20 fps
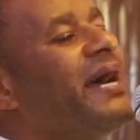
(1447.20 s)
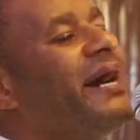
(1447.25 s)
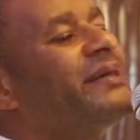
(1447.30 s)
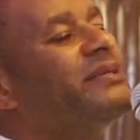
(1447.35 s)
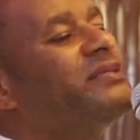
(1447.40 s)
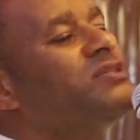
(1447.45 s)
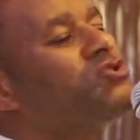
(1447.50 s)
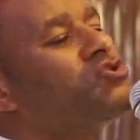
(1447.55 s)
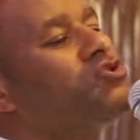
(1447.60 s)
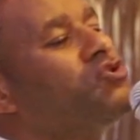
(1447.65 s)

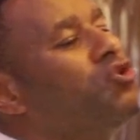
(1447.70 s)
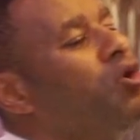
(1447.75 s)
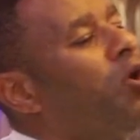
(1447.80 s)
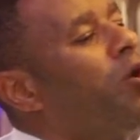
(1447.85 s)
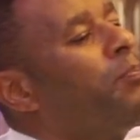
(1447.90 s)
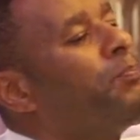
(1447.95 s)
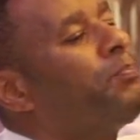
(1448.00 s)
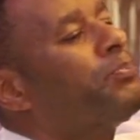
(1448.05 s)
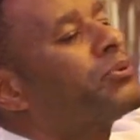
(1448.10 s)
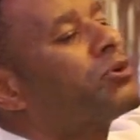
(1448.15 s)
There is
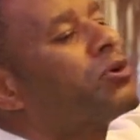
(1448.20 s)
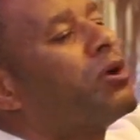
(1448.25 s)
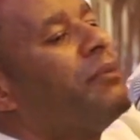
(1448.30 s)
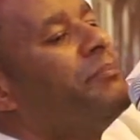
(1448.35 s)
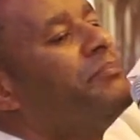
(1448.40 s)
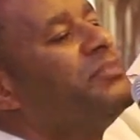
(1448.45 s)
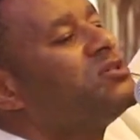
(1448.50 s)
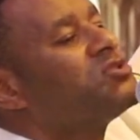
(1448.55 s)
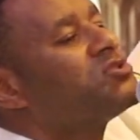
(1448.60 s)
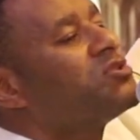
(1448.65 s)
no
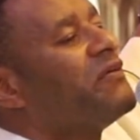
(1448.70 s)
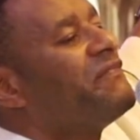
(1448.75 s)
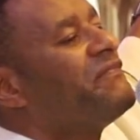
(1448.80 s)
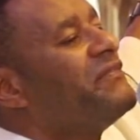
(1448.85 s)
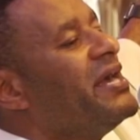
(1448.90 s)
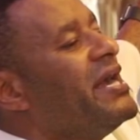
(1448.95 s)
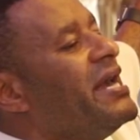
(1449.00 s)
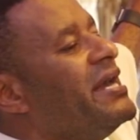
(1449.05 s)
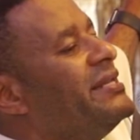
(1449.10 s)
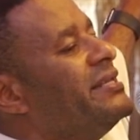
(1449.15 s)
promise
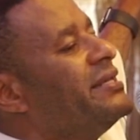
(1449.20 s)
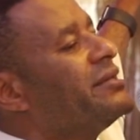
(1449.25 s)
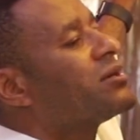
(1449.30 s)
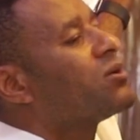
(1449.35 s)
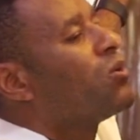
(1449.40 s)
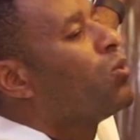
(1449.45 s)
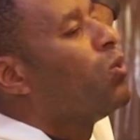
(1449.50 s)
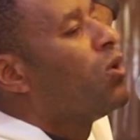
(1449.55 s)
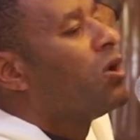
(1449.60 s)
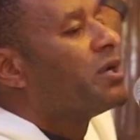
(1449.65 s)
of any
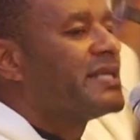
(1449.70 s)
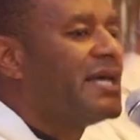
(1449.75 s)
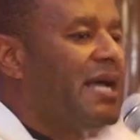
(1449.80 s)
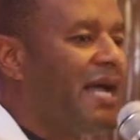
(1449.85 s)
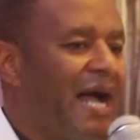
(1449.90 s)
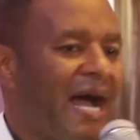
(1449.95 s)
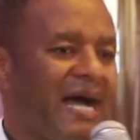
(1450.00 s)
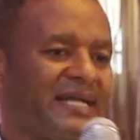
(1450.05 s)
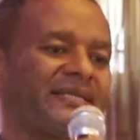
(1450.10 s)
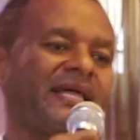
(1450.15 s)
reward
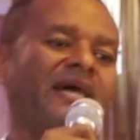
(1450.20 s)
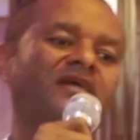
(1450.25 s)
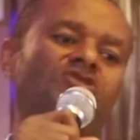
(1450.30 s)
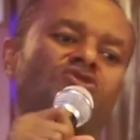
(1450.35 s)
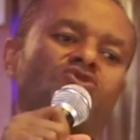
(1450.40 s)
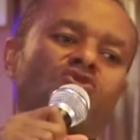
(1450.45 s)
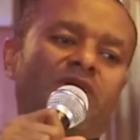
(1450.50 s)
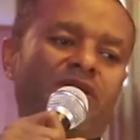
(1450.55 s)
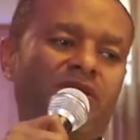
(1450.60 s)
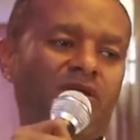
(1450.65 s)

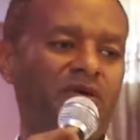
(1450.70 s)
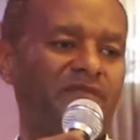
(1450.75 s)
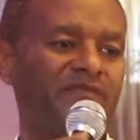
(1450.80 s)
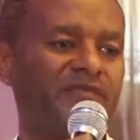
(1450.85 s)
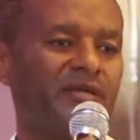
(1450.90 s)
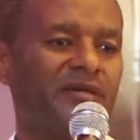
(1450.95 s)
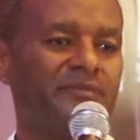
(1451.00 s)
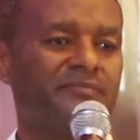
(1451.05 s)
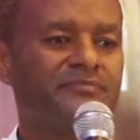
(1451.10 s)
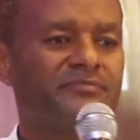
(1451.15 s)
attached to any
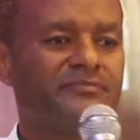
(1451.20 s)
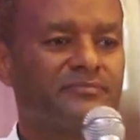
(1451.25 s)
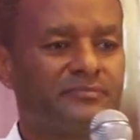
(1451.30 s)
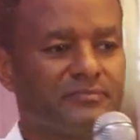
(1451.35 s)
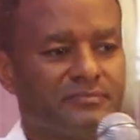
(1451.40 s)
of them.